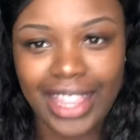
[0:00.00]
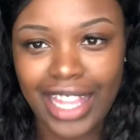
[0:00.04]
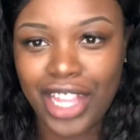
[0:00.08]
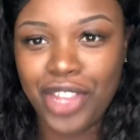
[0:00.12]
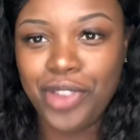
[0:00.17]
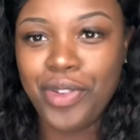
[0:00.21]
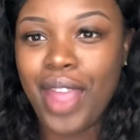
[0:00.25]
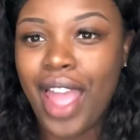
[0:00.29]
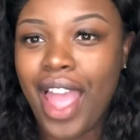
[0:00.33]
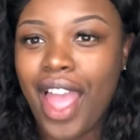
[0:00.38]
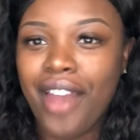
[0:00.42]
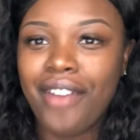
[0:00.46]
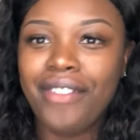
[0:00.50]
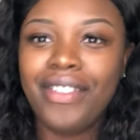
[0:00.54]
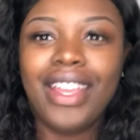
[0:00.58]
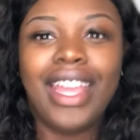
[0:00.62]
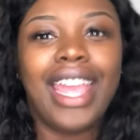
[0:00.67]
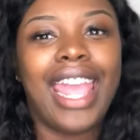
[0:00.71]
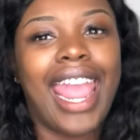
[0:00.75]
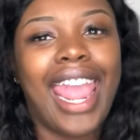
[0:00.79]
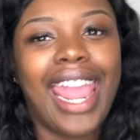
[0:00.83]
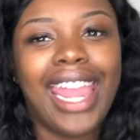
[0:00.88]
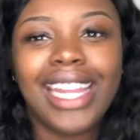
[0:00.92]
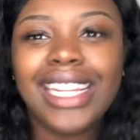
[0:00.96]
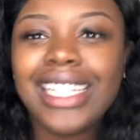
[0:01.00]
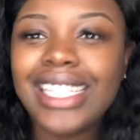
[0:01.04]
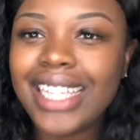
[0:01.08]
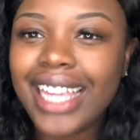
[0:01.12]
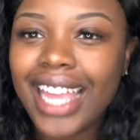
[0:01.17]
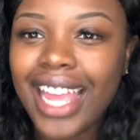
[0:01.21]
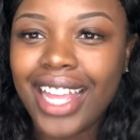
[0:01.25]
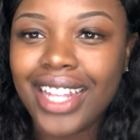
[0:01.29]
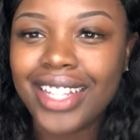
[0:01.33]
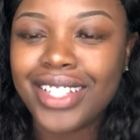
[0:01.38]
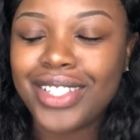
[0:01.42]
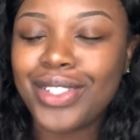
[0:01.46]
then you have
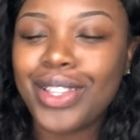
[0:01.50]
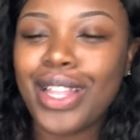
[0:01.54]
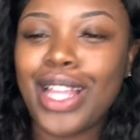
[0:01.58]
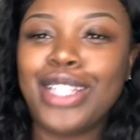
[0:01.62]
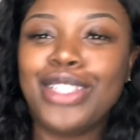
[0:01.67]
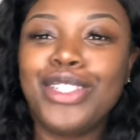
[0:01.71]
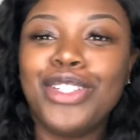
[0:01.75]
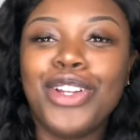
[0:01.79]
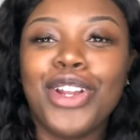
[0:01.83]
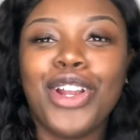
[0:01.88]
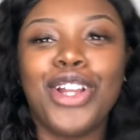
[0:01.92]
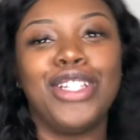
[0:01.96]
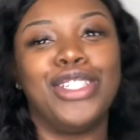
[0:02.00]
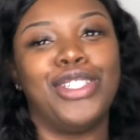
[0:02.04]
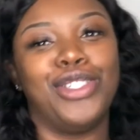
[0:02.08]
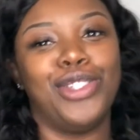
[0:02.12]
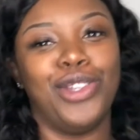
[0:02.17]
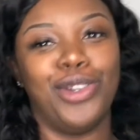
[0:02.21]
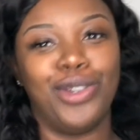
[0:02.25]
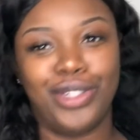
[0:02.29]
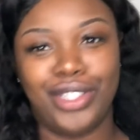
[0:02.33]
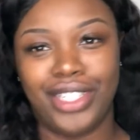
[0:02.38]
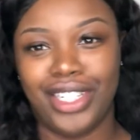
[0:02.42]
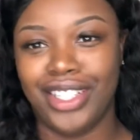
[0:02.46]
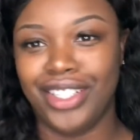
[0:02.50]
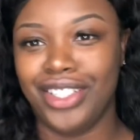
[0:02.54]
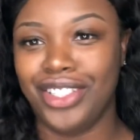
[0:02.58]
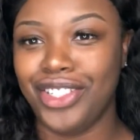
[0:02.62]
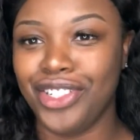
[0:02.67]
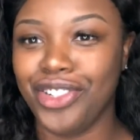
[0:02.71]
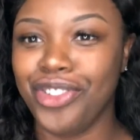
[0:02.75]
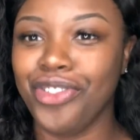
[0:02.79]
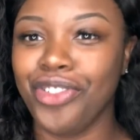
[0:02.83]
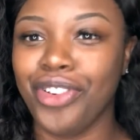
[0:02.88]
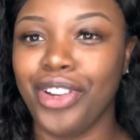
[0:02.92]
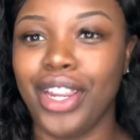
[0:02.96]
ADN, so that's your associate's
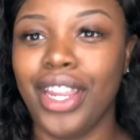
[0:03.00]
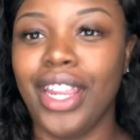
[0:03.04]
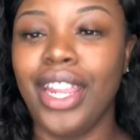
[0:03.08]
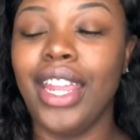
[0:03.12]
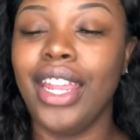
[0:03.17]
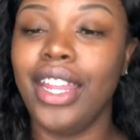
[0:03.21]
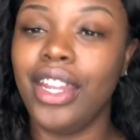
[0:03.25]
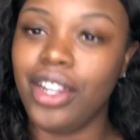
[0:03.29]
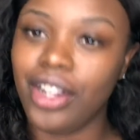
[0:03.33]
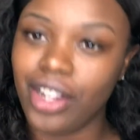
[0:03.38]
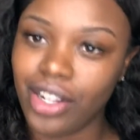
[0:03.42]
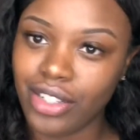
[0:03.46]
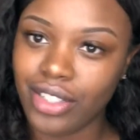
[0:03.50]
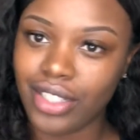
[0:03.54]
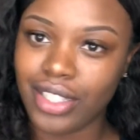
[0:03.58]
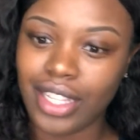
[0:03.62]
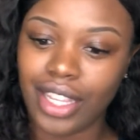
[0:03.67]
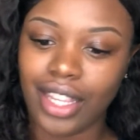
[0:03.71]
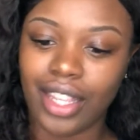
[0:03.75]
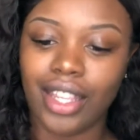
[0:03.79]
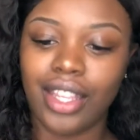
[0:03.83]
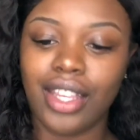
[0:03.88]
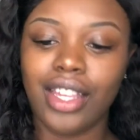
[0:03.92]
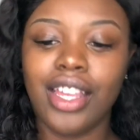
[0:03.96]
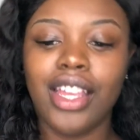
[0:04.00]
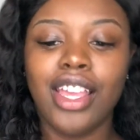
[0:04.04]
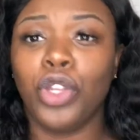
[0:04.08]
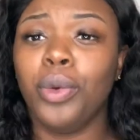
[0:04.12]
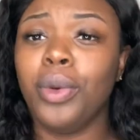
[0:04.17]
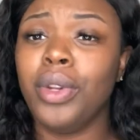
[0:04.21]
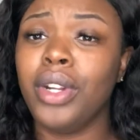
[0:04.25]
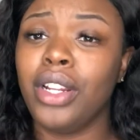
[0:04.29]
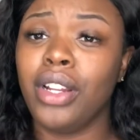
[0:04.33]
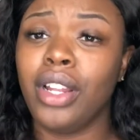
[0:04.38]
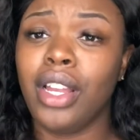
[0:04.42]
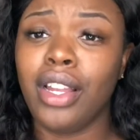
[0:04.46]
degree in nursing. You
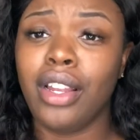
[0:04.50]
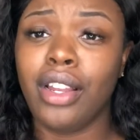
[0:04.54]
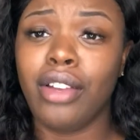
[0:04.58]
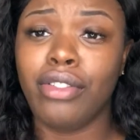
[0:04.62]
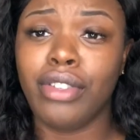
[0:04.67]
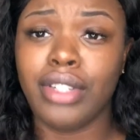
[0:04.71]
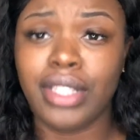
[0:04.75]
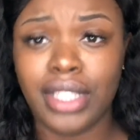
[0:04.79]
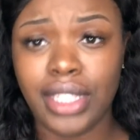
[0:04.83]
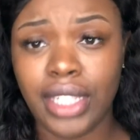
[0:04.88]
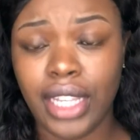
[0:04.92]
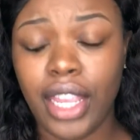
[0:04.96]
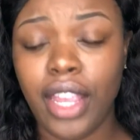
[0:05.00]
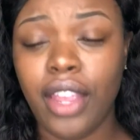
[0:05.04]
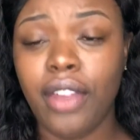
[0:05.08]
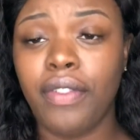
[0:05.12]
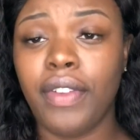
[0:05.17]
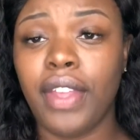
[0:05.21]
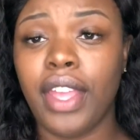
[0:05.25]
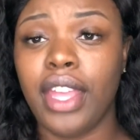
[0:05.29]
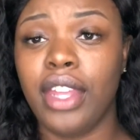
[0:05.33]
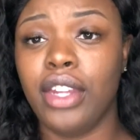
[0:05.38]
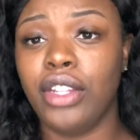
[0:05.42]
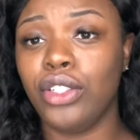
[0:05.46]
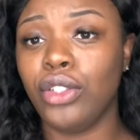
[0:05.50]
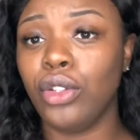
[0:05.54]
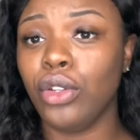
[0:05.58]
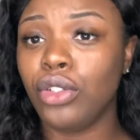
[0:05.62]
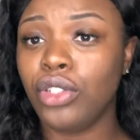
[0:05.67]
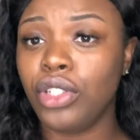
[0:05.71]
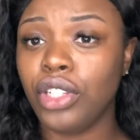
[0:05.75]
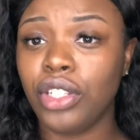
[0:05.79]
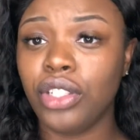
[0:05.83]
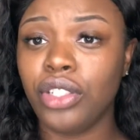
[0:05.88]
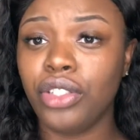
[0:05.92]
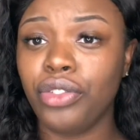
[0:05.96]
would receive an
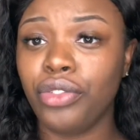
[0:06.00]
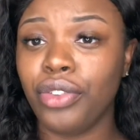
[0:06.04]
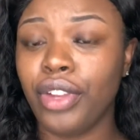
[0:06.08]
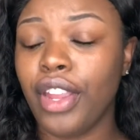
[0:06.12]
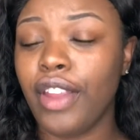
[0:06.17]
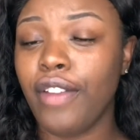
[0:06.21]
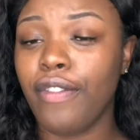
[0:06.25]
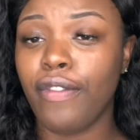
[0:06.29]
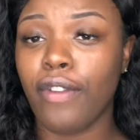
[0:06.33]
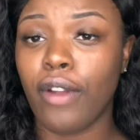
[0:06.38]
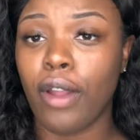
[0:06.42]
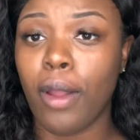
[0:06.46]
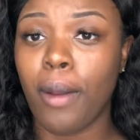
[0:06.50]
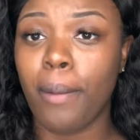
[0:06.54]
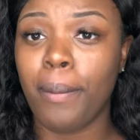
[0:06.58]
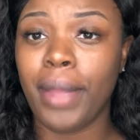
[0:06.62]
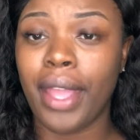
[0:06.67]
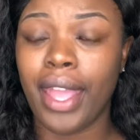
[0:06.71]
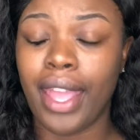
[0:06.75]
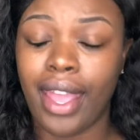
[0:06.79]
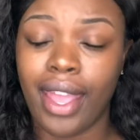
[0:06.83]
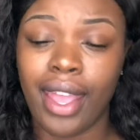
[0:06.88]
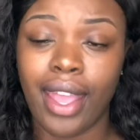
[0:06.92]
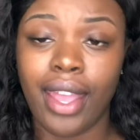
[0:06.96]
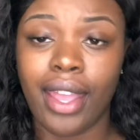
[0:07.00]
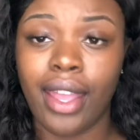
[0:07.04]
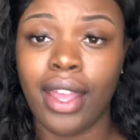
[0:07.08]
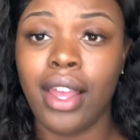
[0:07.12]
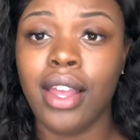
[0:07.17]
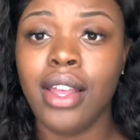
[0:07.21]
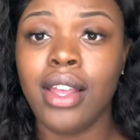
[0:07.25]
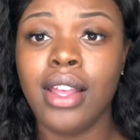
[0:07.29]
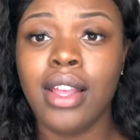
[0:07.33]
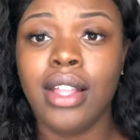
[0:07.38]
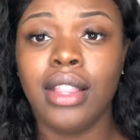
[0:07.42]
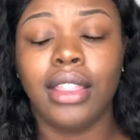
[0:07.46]
associate's degree from a
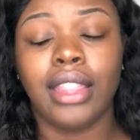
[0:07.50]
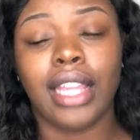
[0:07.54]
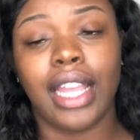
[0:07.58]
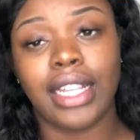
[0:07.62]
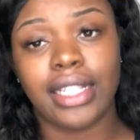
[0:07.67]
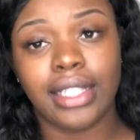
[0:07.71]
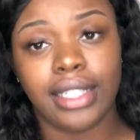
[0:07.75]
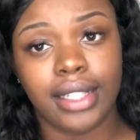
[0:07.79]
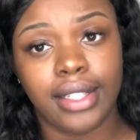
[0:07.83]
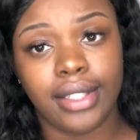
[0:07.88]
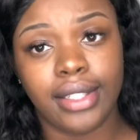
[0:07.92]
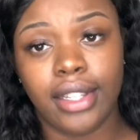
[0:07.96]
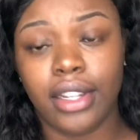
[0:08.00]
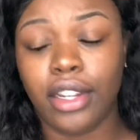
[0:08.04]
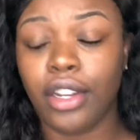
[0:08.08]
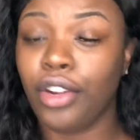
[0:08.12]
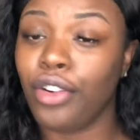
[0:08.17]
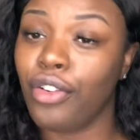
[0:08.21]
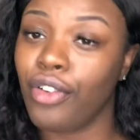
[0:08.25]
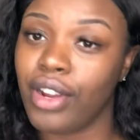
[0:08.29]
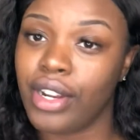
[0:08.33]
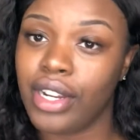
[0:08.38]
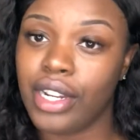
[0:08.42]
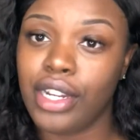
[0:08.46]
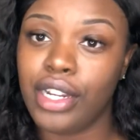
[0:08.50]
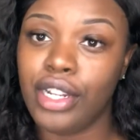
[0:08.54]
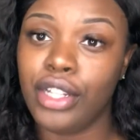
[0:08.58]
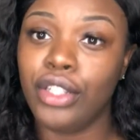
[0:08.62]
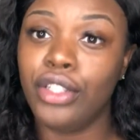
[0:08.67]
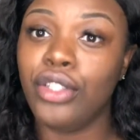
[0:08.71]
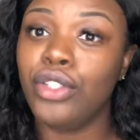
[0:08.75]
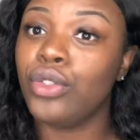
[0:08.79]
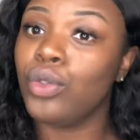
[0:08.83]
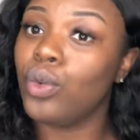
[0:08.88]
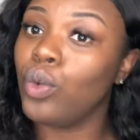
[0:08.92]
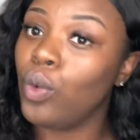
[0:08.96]
licensed and
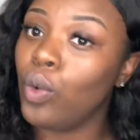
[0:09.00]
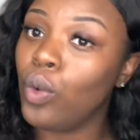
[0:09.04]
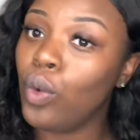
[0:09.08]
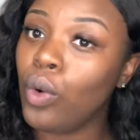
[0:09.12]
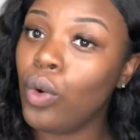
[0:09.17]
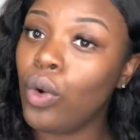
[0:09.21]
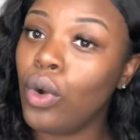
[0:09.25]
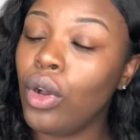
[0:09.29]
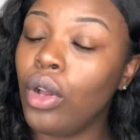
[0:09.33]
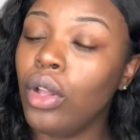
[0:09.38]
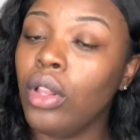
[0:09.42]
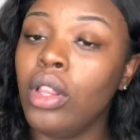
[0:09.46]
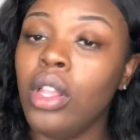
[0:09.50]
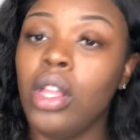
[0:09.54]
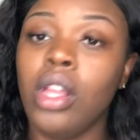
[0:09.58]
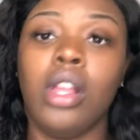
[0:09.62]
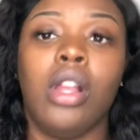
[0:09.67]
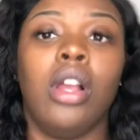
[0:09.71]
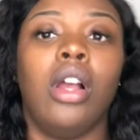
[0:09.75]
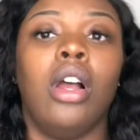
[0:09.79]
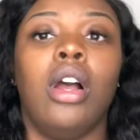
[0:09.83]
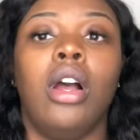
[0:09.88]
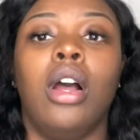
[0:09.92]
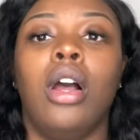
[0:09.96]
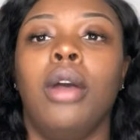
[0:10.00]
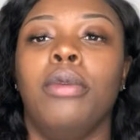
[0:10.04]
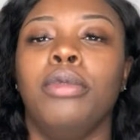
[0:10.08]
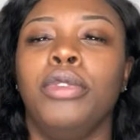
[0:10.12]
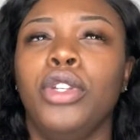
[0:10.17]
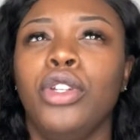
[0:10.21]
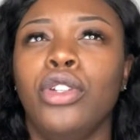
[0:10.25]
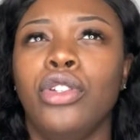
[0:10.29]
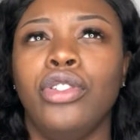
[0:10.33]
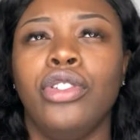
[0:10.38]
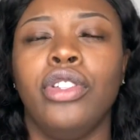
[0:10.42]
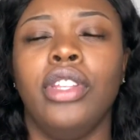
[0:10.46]
accredited school.
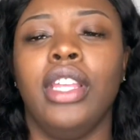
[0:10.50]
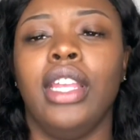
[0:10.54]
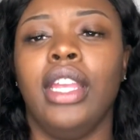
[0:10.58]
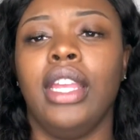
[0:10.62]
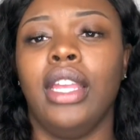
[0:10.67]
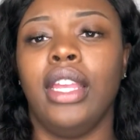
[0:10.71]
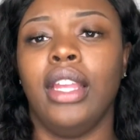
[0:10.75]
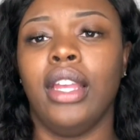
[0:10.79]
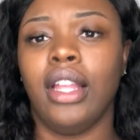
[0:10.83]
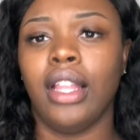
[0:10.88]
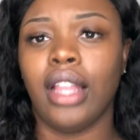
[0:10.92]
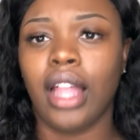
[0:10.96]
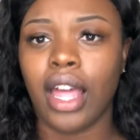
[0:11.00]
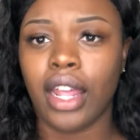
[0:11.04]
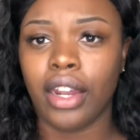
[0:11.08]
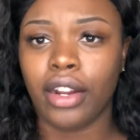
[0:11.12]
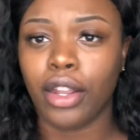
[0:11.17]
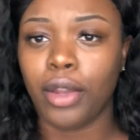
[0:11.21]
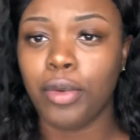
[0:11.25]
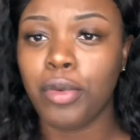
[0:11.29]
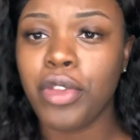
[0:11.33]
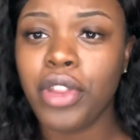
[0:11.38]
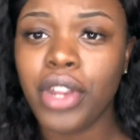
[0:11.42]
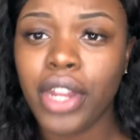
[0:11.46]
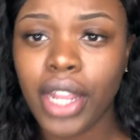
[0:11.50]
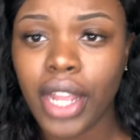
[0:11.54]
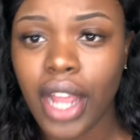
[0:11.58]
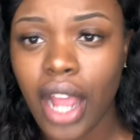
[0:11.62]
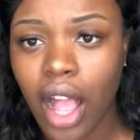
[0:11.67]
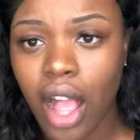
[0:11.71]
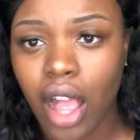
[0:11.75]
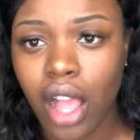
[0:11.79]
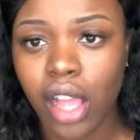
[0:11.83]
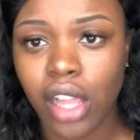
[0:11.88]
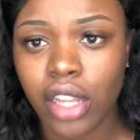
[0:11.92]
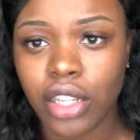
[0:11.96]
Usually a lot of community
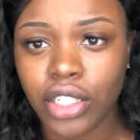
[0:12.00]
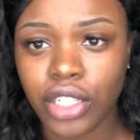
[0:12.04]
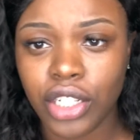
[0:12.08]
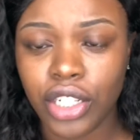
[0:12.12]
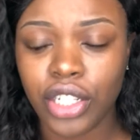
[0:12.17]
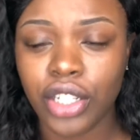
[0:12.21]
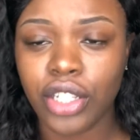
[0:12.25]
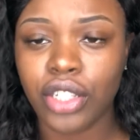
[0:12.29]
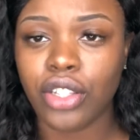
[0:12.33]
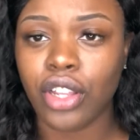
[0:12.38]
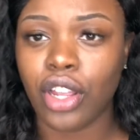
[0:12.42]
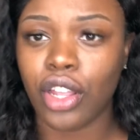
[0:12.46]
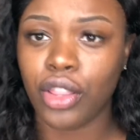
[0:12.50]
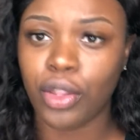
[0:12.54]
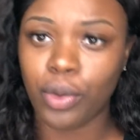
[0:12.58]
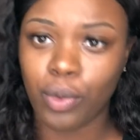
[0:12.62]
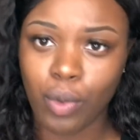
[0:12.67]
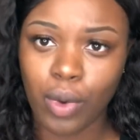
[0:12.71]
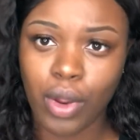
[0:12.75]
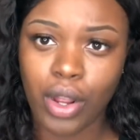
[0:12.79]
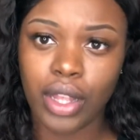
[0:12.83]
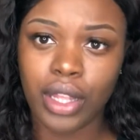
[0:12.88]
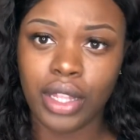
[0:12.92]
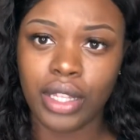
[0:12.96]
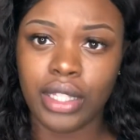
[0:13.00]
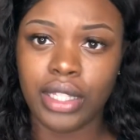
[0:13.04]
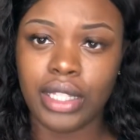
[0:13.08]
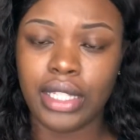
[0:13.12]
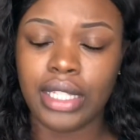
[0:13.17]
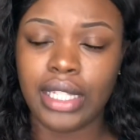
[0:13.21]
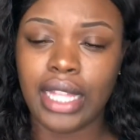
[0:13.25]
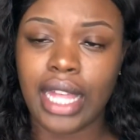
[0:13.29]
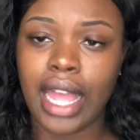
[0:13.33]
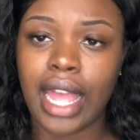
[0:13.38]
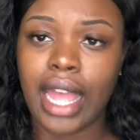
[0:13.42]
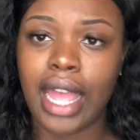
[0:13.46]
colleges are the ones
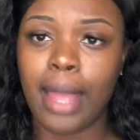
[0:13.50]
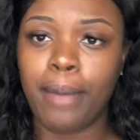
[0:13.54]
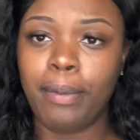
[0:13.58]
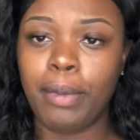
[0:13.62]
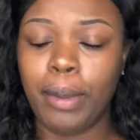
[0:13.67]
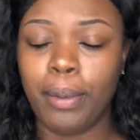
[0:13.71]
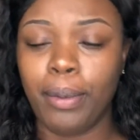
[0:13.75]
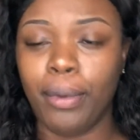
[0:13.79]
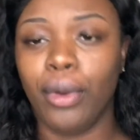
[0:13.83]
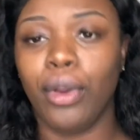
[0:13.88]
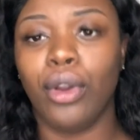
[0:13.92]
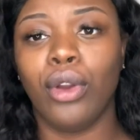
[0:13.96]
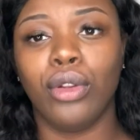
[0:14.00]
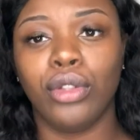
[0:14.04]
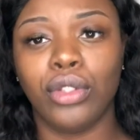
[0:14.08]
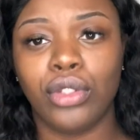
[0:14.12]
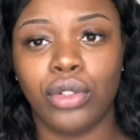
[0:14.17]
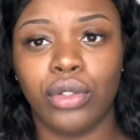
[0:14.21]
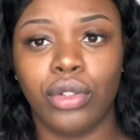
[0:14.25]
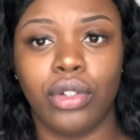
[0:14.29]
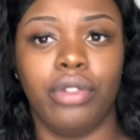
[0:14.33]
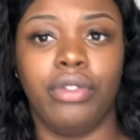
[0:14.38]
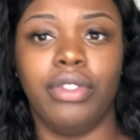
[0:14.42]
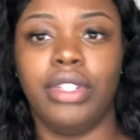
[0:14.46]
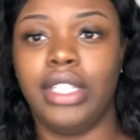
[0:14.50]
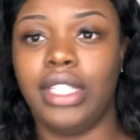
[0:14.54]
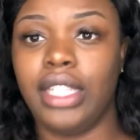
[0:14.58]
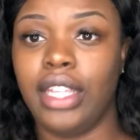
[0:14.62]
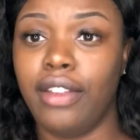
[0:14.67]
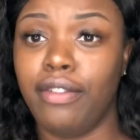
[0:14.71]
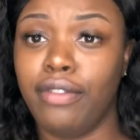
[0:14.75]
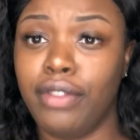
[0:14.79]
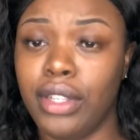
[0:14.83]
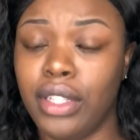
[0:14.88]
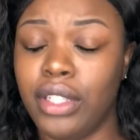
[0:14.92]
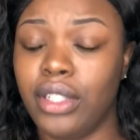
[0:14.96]
that people go to
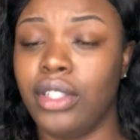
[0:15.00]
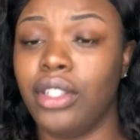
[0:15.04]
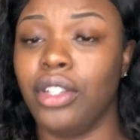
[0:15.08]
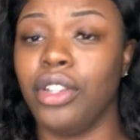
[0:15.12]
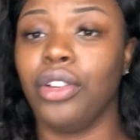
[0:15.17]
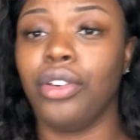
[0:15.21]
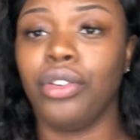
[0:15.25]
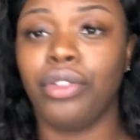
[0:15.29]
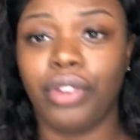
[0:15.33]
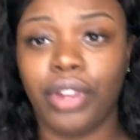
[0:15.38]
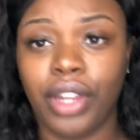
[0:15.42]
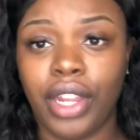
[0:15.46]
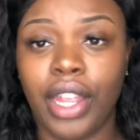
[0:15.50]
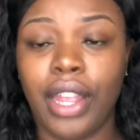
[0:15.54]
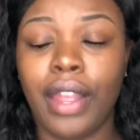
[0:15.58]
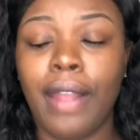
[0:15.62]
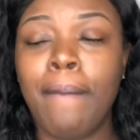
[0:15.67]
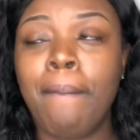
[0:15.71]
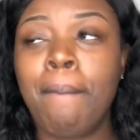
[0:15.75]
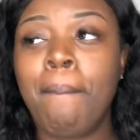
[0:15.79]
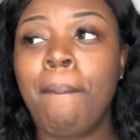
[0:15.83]
receive this degree.